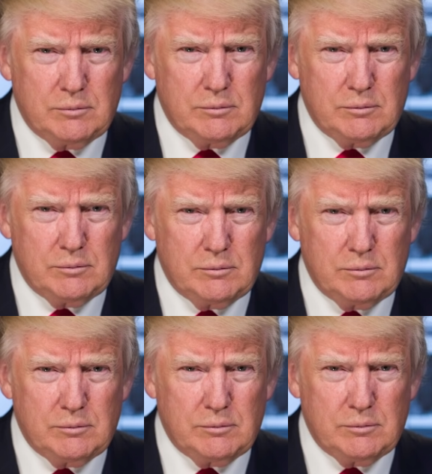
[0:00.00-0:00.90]

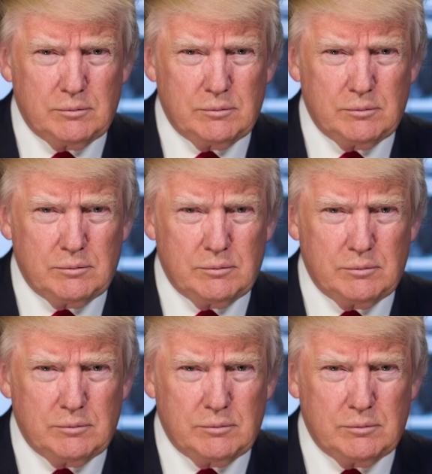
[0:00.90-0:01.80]

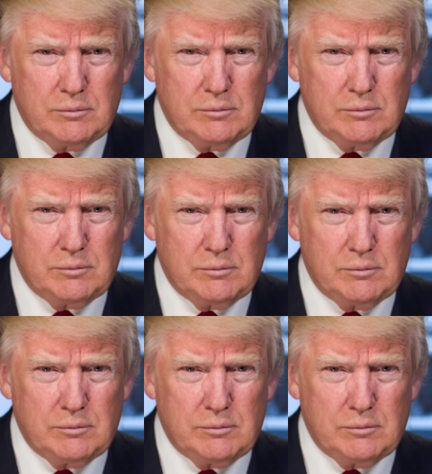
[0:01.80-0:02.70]

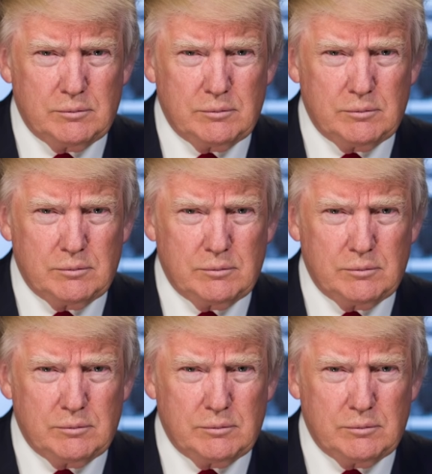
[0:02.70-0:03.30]
No words are spoken by the person on screen.